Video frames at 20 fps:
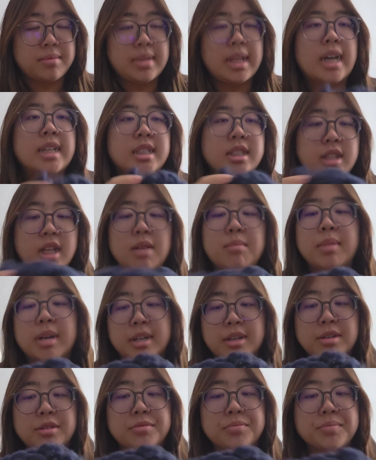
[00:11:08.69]
that's a lot
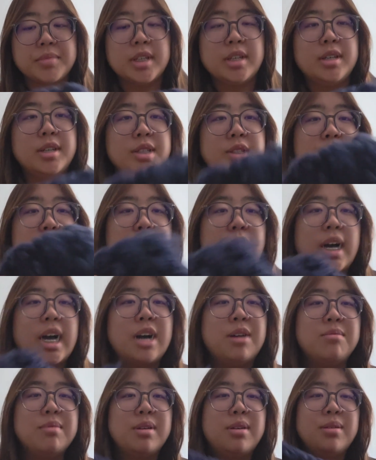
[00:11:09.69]
better. So
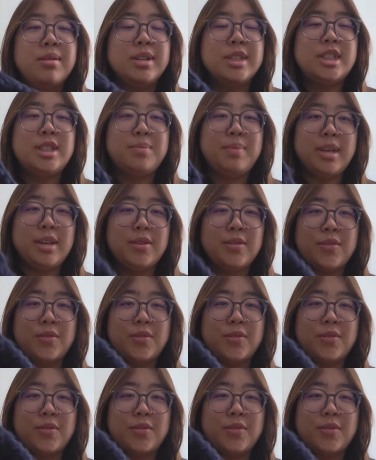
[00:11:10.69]
I'm going to be